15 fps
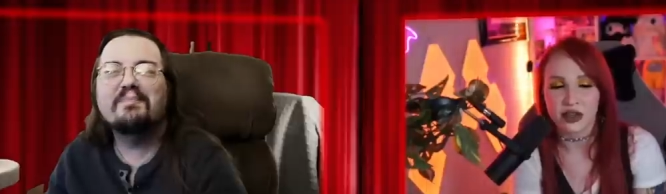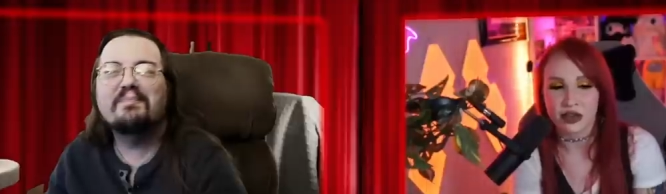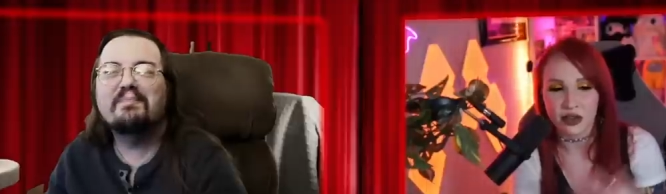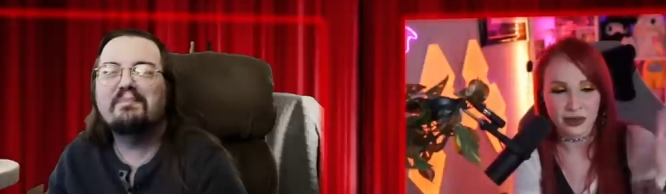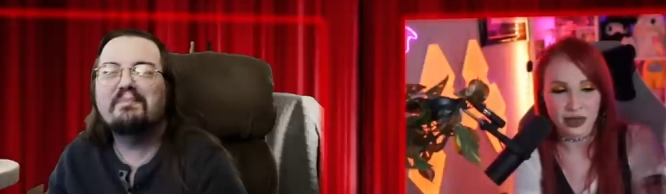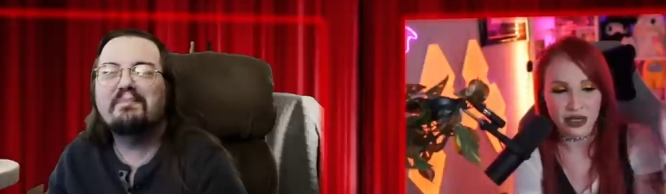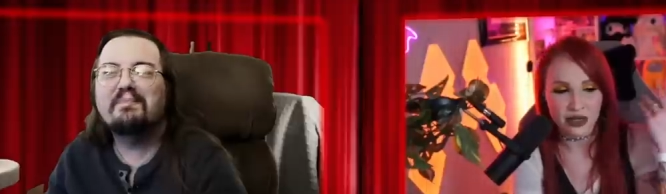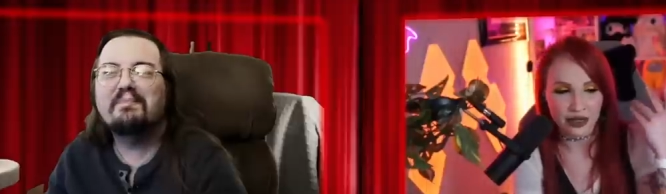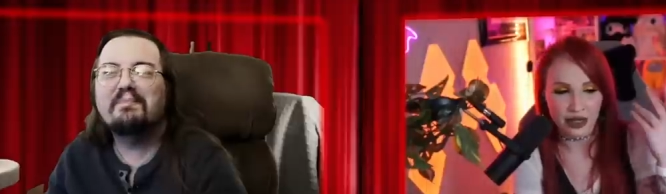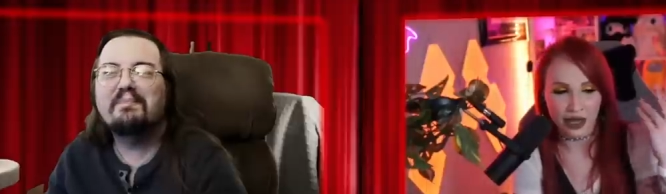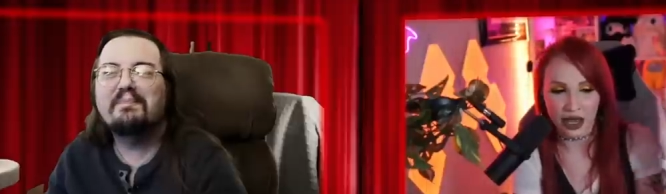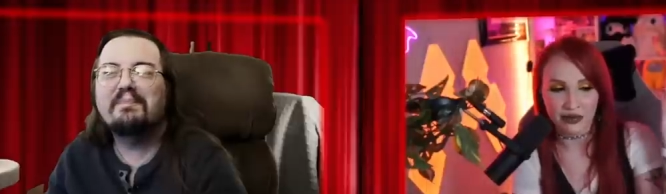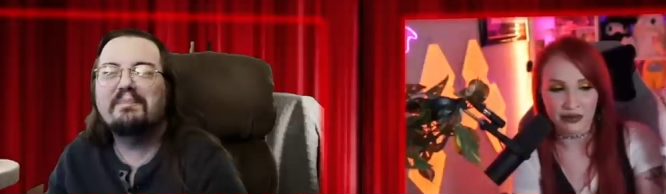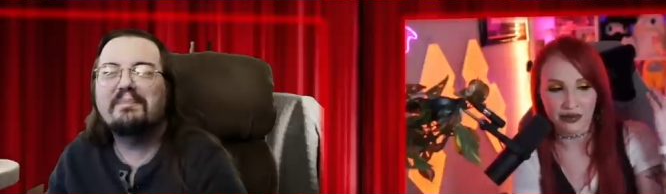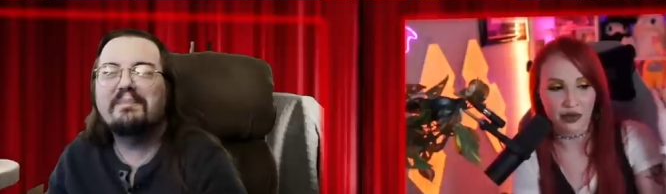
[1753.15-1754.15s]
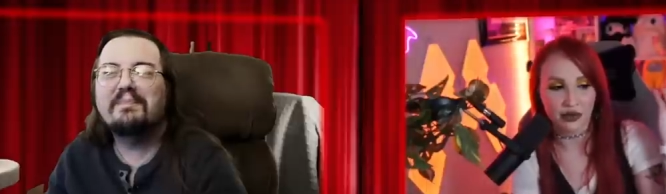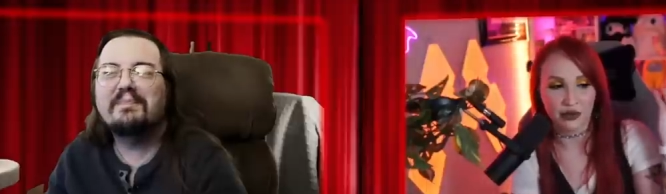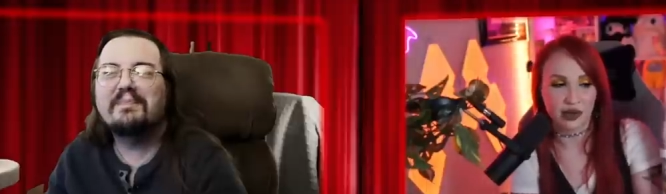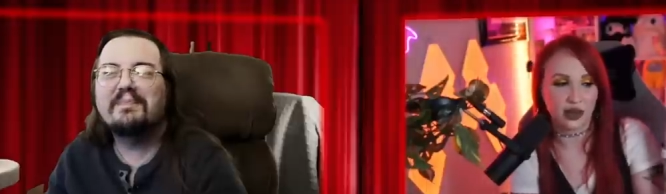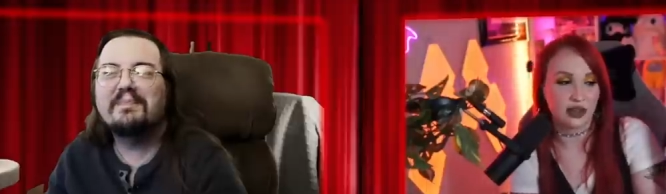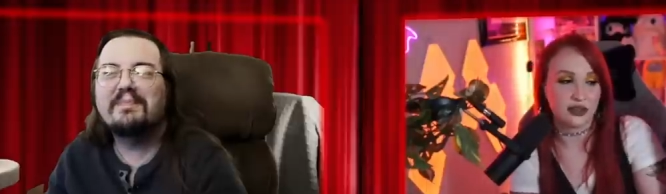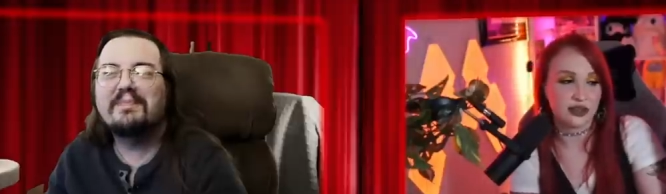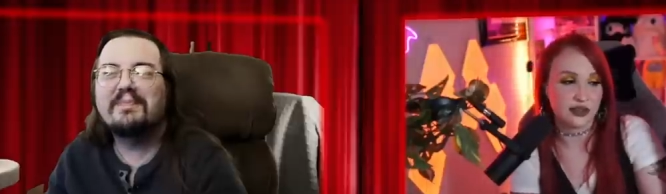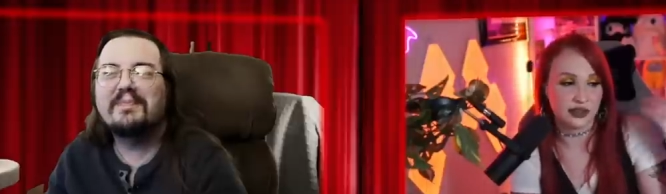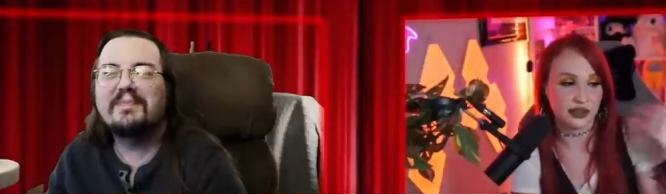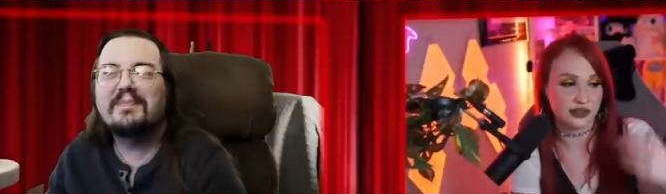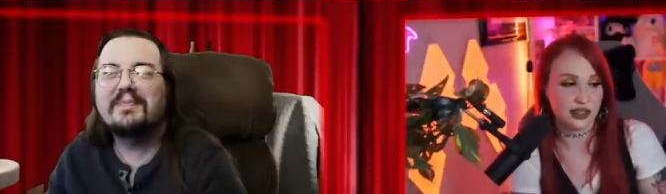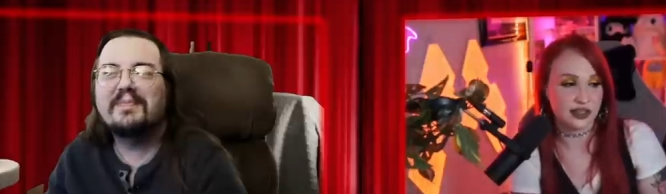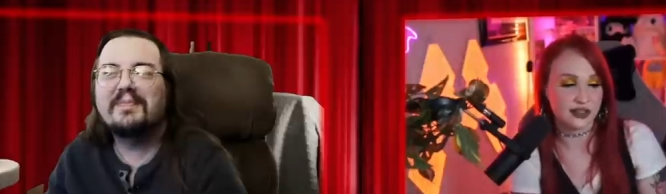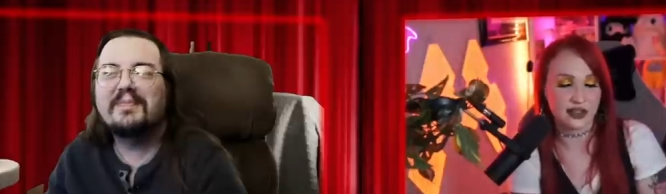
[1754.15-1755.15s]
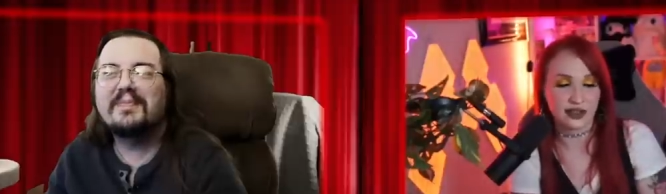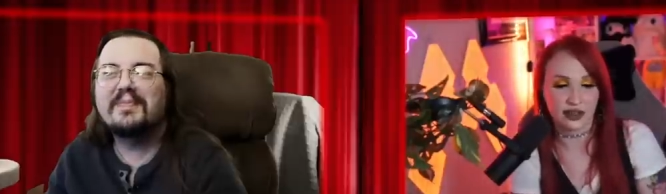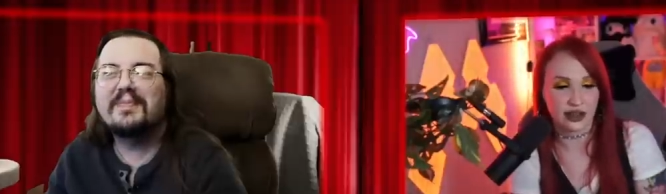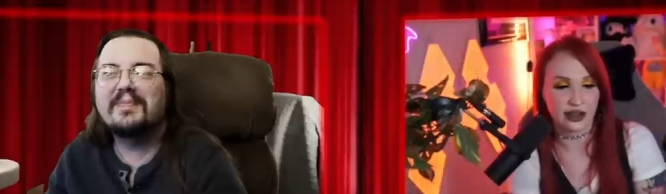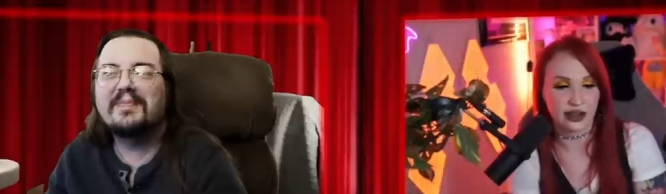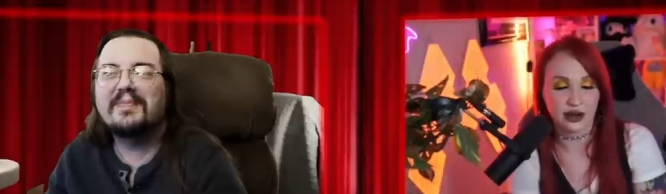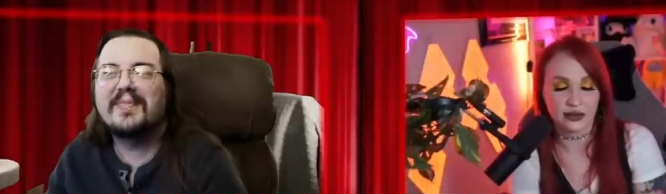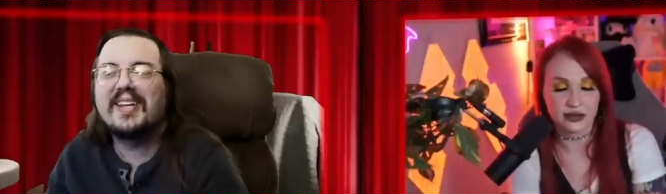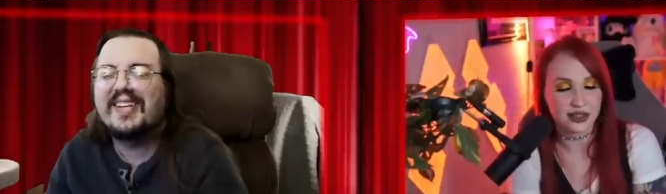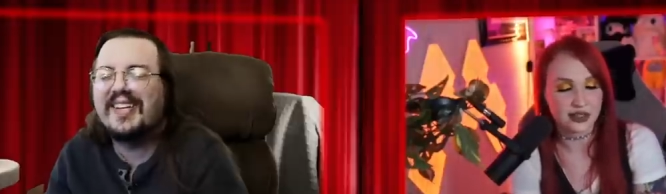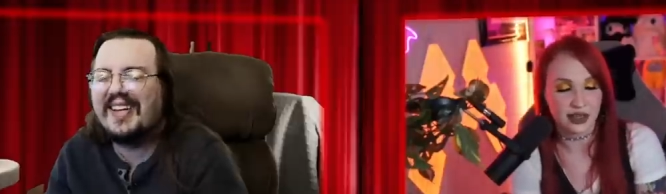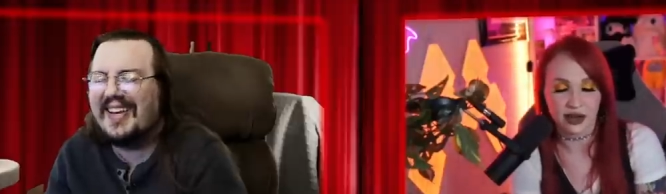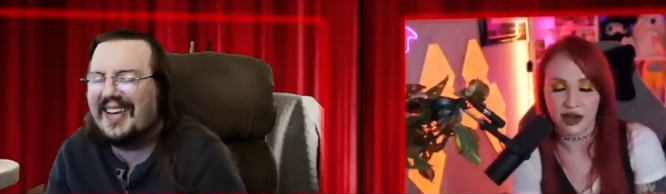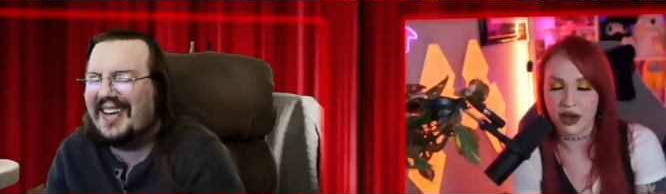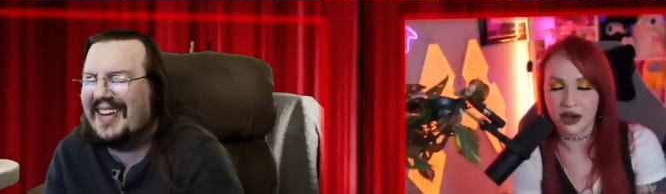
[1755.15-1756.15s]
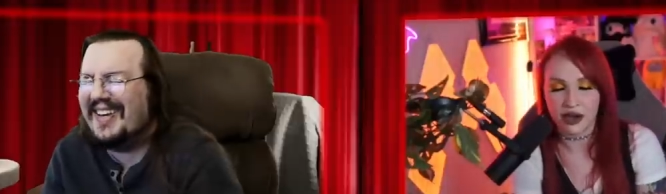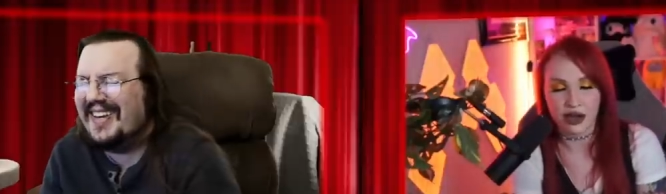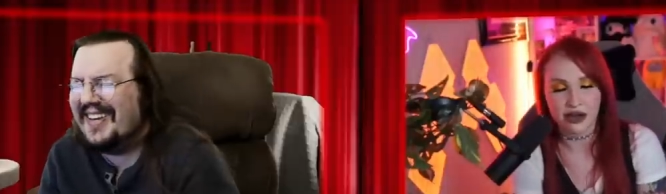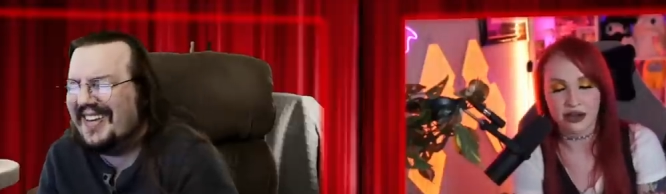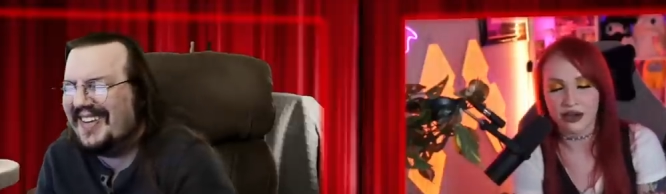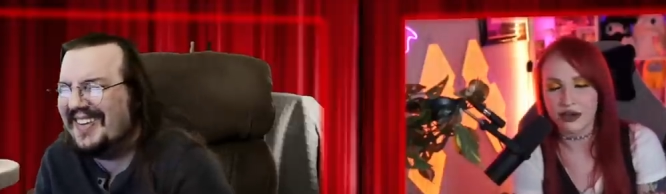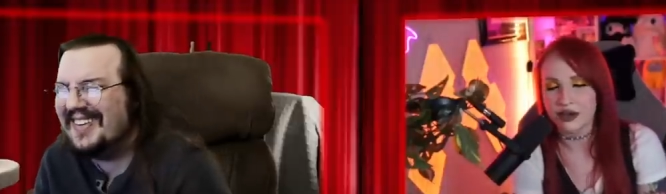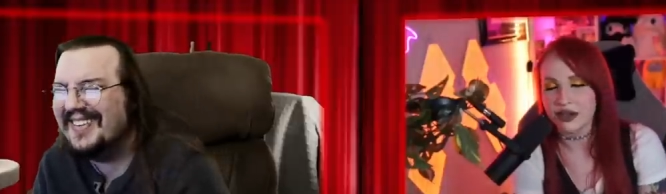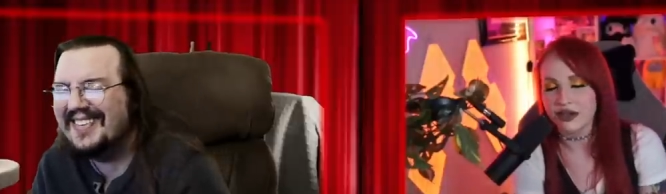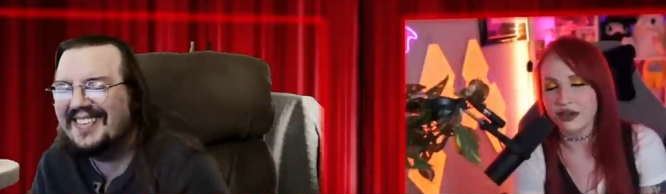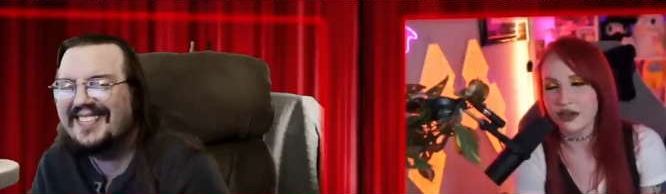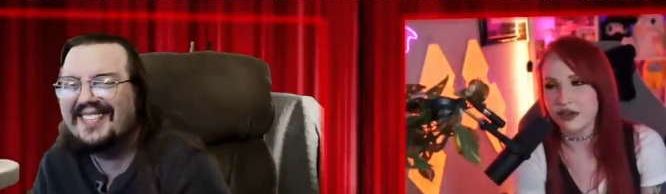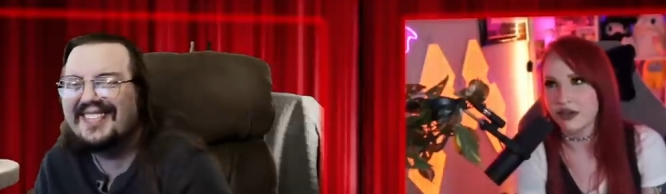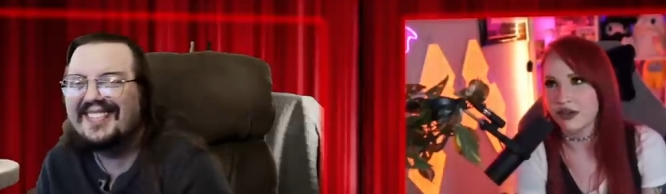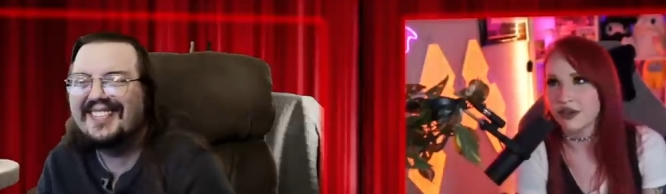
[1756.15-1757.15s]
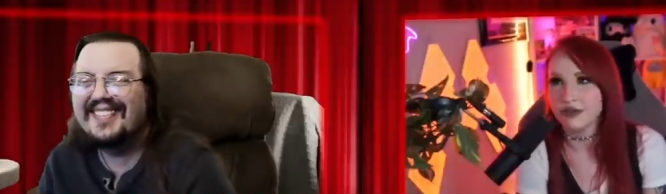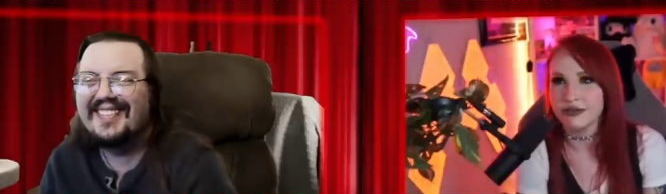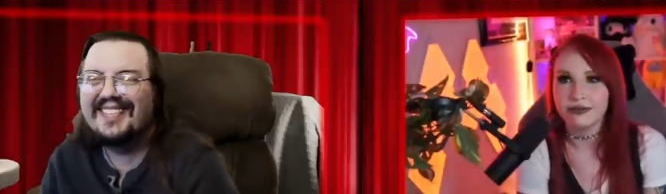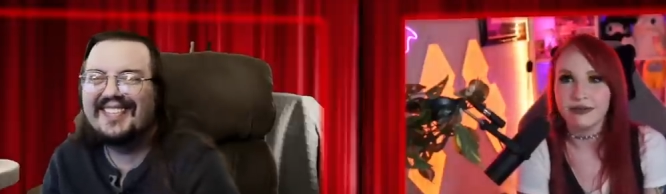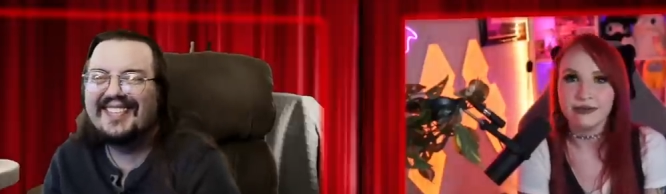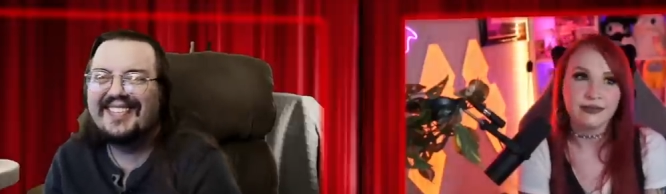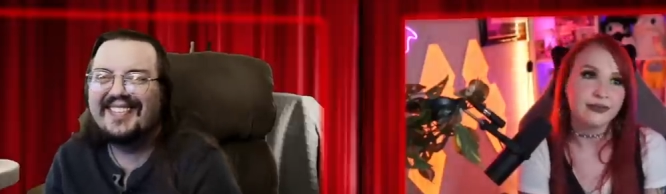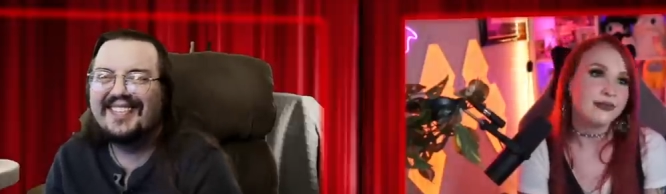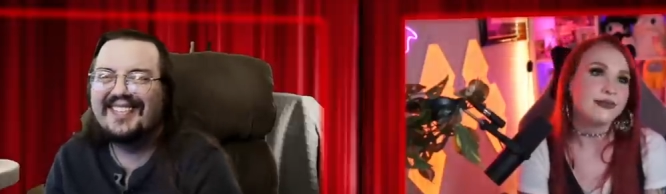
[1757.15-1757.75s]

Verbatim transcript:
Speaker 1: I saw him eating cat food relatively recently, and he was like, all right, you know what, you do you.